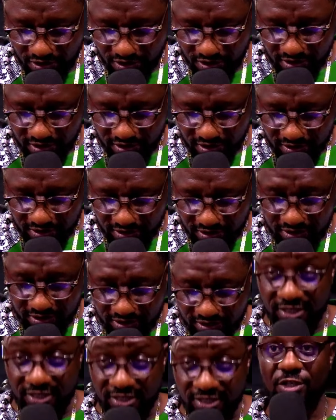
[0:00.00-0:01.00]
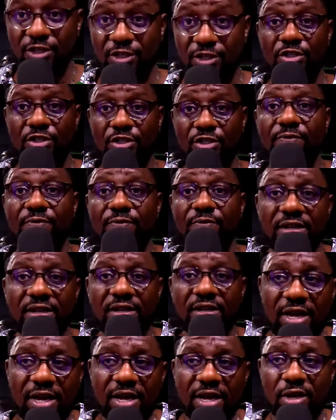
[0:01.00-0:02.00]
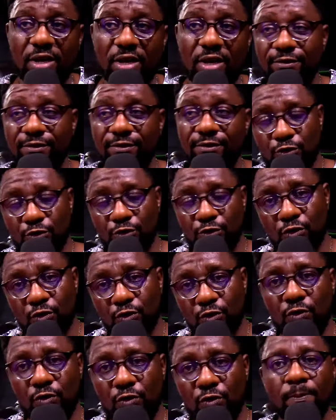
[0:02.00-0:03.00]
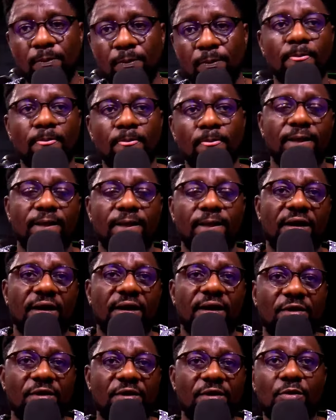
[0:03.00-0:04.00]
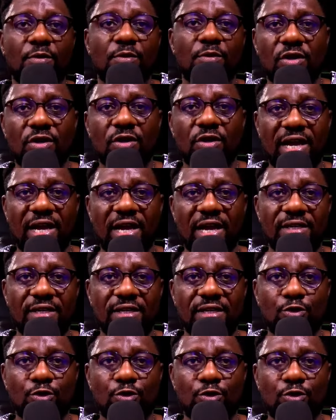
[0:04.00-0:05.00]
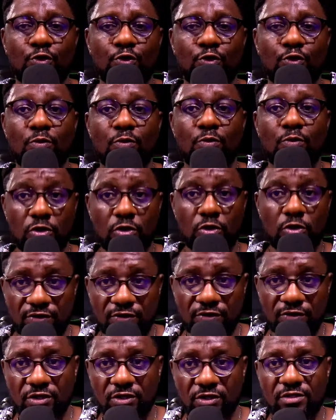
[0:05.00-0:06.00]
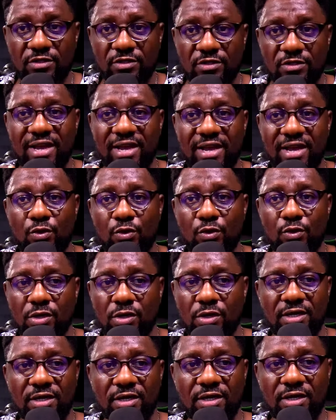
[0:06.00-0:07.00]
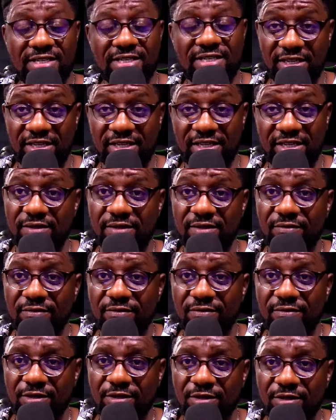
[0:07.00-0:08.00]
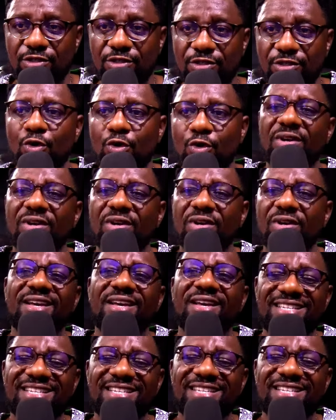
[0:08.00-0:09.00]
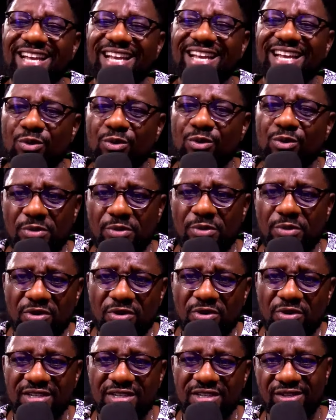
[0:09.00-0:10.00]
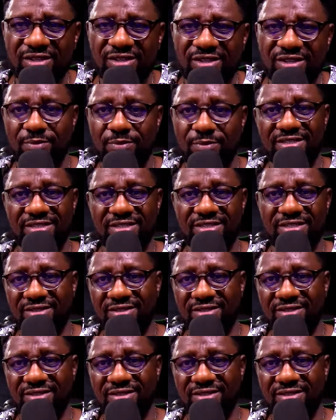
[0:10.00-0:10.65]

It's just something that we have to do. Making money online to most of us might look easy because, you know, sitting at home to make money is not a big deal.